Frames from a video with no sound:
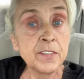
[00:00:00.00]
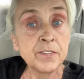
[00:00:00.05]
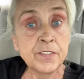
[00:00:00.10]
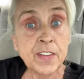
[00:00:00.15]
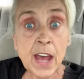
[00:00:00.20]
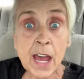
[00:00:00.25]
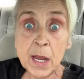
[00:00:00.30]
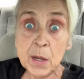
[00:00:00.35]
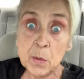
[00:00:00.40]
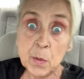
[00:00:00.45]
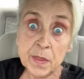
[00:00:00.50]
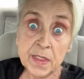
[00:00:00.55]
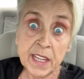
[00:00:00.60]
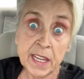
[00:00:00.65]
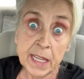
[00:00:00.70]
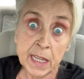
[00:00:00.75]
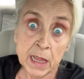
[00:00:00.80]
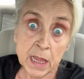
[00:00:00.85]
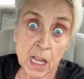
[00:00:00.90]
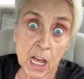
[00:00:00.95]
fighting with the
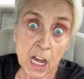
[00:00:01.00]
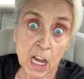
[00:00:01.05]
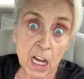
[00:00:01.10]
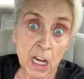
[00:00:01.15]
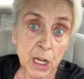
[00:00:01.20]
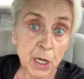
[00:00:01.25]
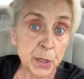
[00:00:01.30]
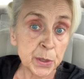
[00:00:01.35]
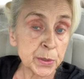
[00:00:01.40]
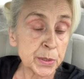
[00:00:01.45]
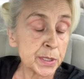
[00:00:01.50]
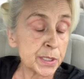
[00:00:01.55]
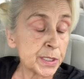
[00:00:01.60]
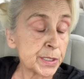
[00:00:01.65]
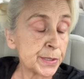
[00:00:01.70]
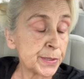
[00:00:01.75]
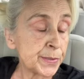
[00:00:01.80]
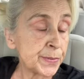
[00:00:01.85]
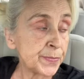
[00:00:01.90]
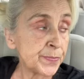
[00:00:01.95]

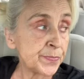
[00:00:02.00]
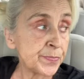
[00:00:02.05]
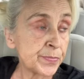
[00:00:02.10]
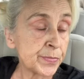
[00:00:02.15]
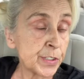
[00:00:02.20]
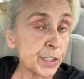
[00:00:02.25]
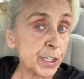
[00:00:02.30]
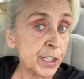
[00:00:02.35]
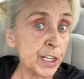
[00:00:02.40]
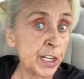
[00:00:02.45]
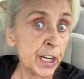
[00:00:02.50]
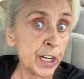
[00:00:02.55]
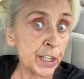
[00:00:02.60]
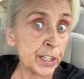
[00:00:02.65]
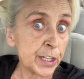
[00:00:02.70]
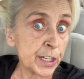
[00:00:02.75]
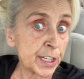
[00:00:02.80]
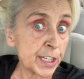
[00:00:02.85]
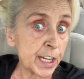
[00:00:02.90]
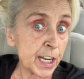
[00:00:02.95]
in-laws, you know,
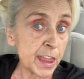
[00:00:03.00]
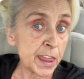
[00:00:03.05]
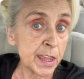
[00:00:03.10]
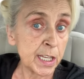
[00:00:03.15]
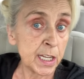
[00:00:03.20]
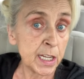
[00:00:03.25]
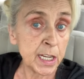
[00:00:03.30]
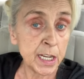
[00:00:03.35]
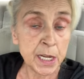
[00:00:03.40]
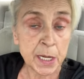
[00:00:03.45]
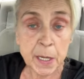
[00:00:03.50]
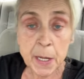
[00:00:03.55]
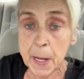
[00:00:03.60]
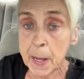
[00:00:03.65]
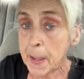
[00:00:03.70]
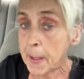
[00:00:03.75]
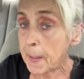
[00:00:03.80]
that kind of thing.